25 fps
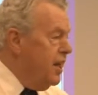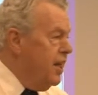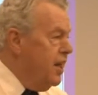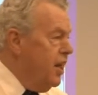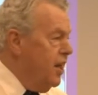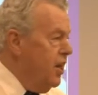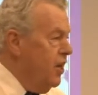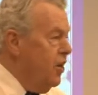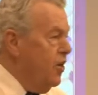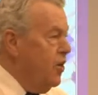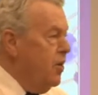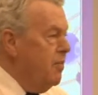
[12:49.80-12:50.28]

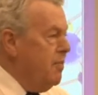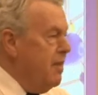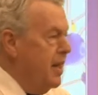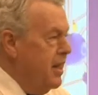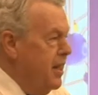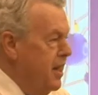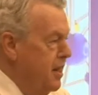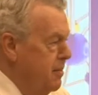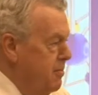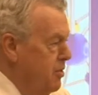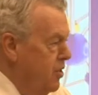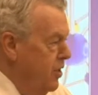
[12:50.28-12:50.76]
night or
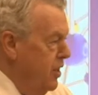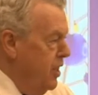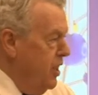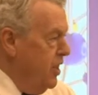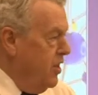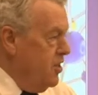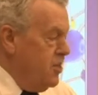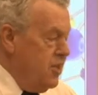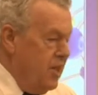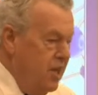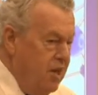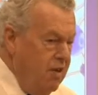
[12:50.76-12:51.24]
Monday morning
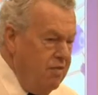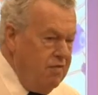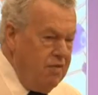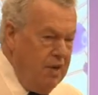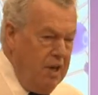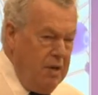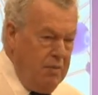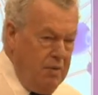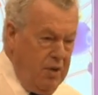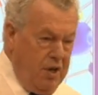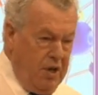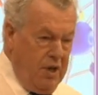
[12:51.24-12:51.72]
because they don't
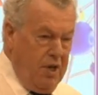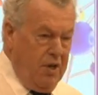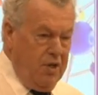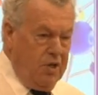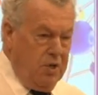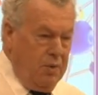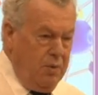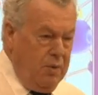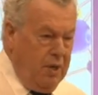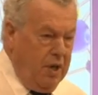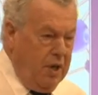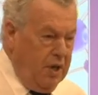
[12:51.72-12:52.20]
really want to go
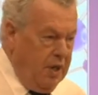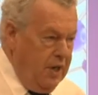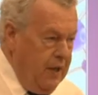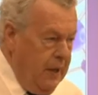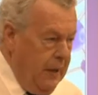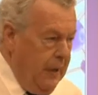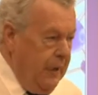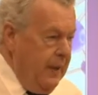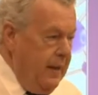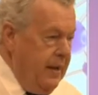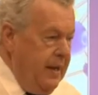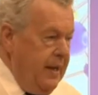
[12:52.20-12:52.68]
to work.
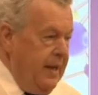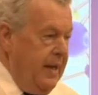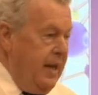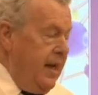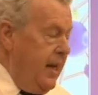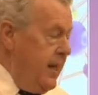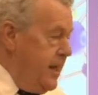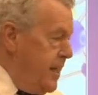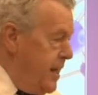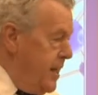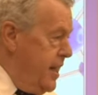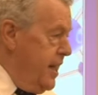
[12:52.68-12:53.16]

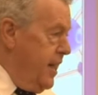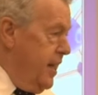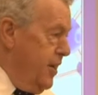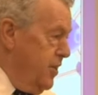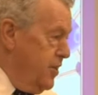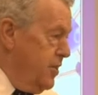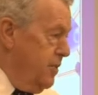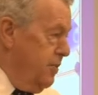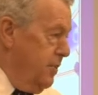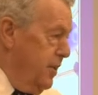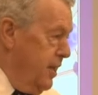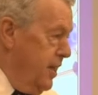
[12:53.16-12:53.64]
And then they go
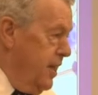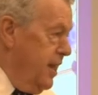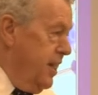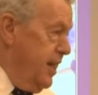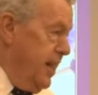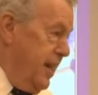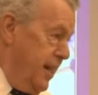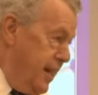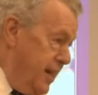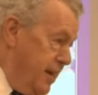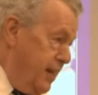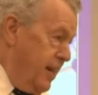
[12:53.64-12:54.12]
to work and
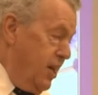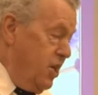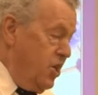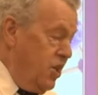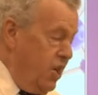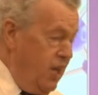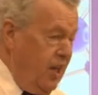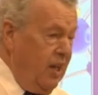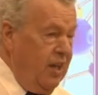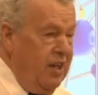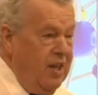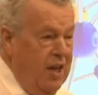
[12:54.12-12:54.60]
then they're
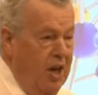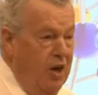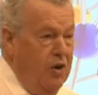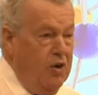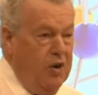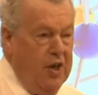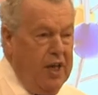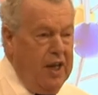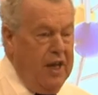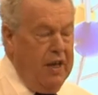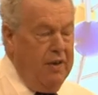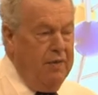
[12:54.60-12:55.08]
actually
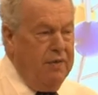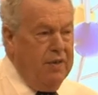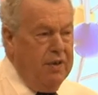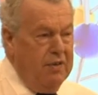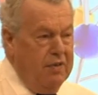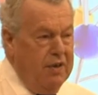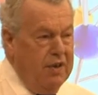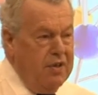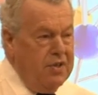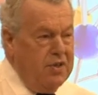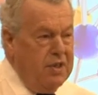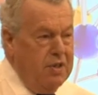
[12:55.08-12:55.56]
okay for the
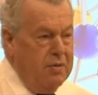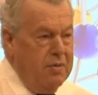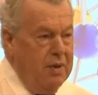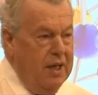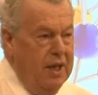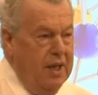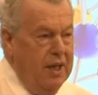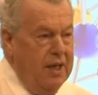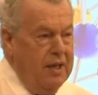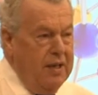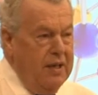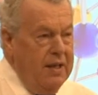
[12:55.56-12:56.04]
rest of the
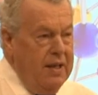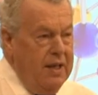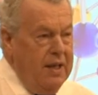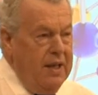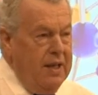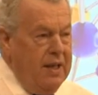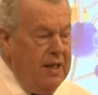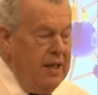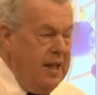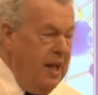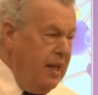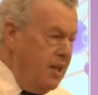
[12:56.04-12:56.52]
week.
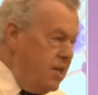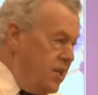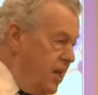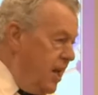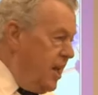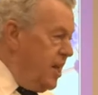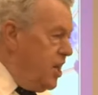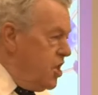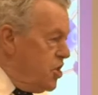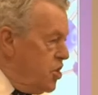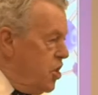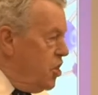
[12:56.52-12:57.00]

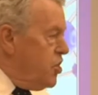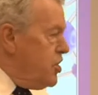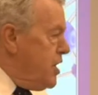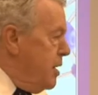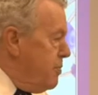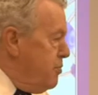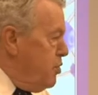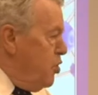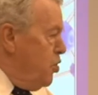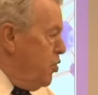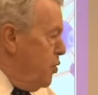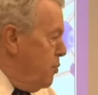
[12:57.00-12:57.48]
And it's not
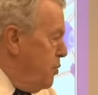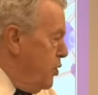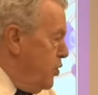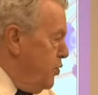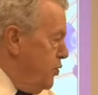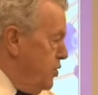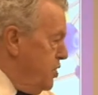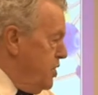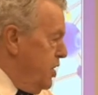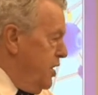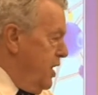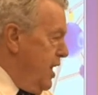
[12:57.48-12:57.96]

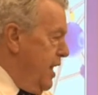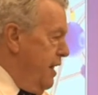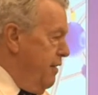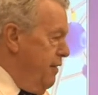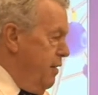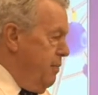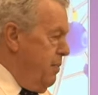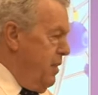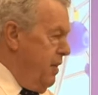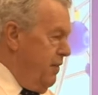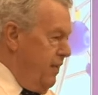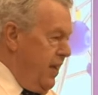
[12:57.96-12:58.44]
unnormal to have
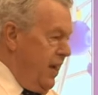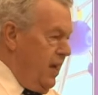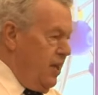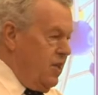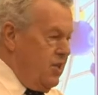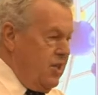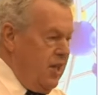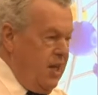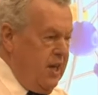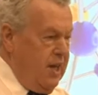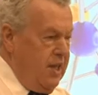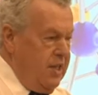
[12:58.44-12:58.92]
a bit of
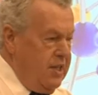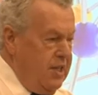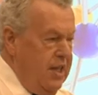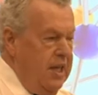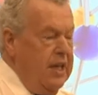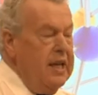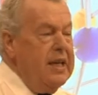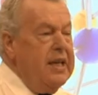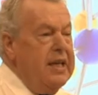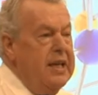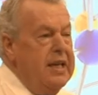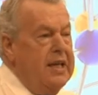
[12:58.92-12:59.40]
anxiety.
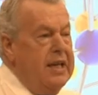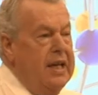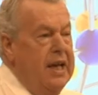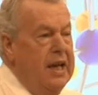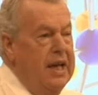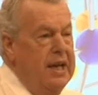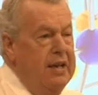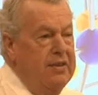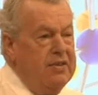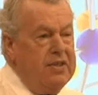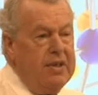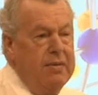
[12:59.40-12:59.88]

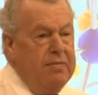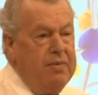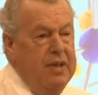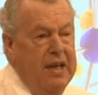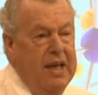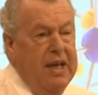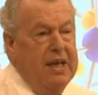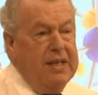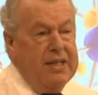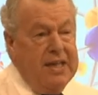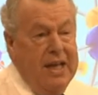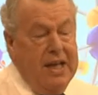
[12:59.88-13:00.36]
And if
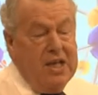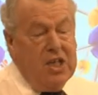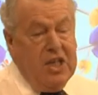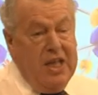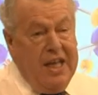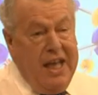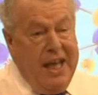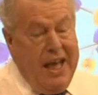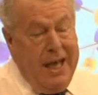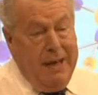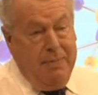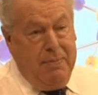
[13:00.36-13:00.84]
something has
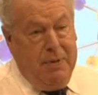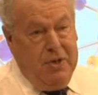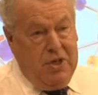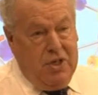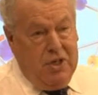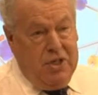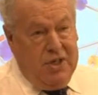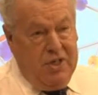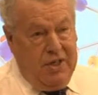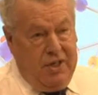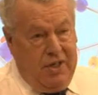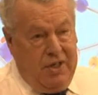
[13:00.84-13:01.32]
actually
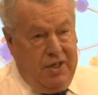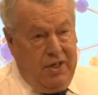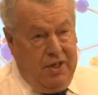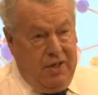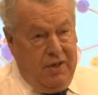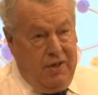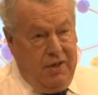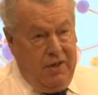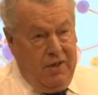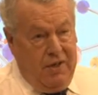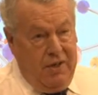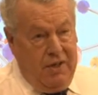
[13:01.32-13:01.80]
happened to
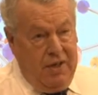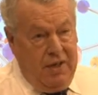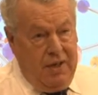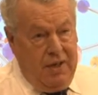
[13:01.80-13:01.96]
you,